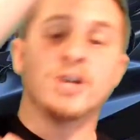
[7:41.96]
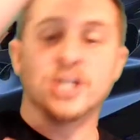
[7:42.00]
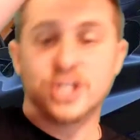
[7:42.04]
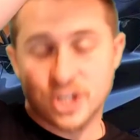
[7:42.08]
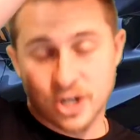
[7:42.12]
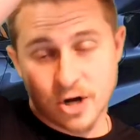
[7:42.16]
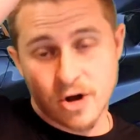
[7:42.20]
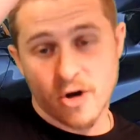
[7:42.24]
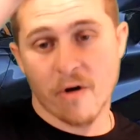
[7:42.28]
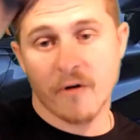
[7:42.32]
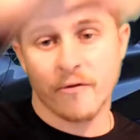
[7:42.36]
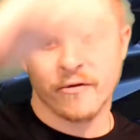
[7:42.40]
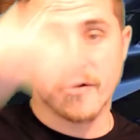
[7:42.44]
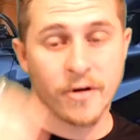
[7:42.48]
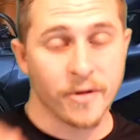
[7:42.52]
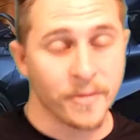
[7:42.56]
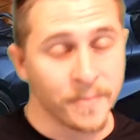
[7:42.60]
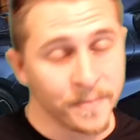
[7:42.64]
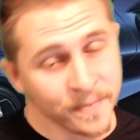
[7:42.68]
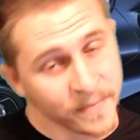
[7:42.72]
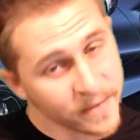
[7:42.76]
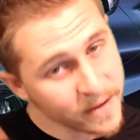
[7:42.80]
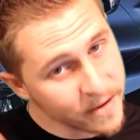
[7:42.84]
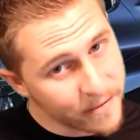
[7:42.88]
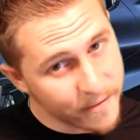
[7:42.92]
over.
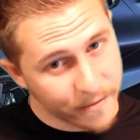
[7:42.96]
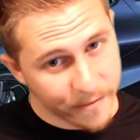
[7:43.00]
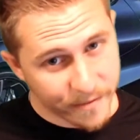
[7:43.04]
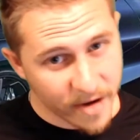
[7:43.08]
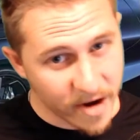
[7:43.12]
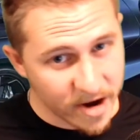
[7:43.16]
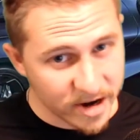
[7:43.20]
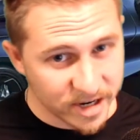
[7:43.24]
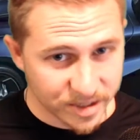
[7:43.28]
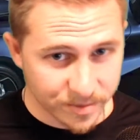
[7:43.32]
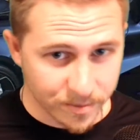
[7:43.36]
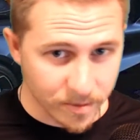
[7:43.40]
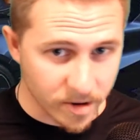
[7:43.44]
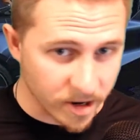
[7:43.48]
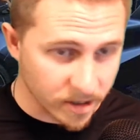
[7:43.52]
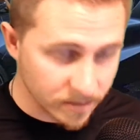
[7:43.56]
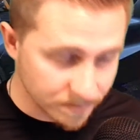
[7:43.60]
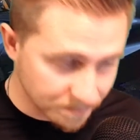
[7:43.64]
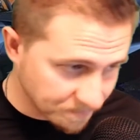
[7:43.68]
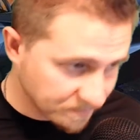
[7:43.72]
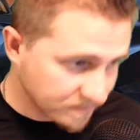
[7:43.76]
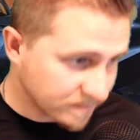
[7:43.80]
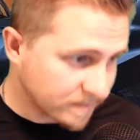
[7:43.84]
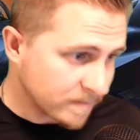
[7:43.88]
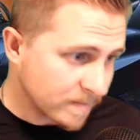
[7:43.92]
Very smart.
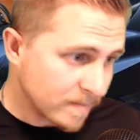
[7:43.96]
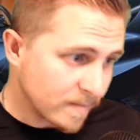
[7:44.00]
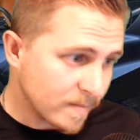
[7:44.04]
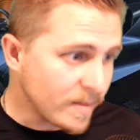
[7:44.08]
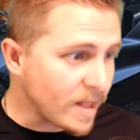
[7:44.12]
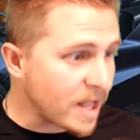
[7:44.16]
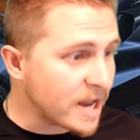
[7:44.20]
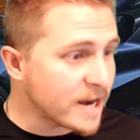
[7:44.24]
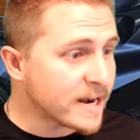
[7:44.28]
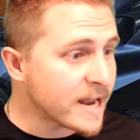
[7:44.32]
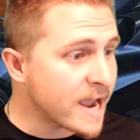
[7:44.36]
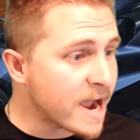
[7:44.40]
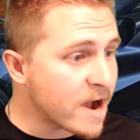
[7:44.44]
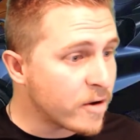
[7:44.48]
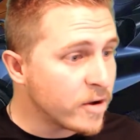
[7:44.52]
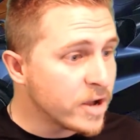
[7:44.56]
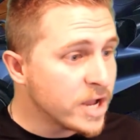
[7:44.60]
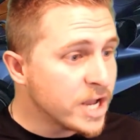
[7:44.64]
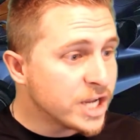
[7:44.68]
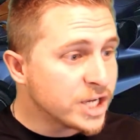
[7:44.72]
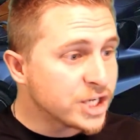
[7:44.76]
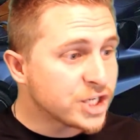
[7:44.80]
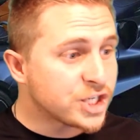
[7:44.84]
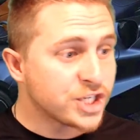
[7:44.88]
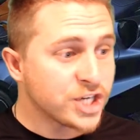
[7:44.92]
Now,
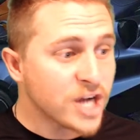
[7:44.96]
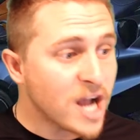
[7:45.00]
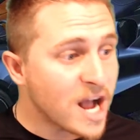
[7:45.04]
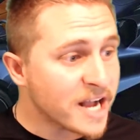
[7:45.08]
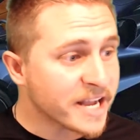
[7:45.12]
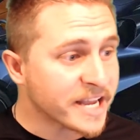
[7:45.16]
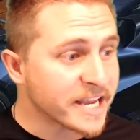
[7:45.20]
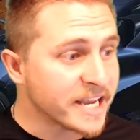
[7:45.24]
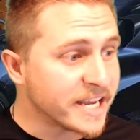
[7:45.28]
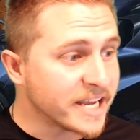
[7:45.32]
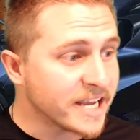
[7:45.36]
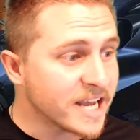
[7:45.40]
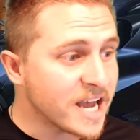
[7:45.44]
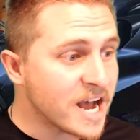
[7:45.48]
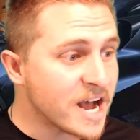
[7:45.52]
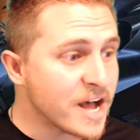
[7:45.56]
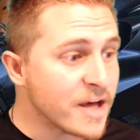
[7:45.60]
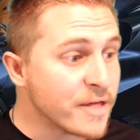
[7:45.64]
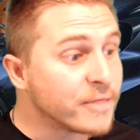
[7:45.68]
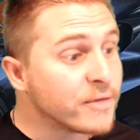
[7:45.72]
shocking, there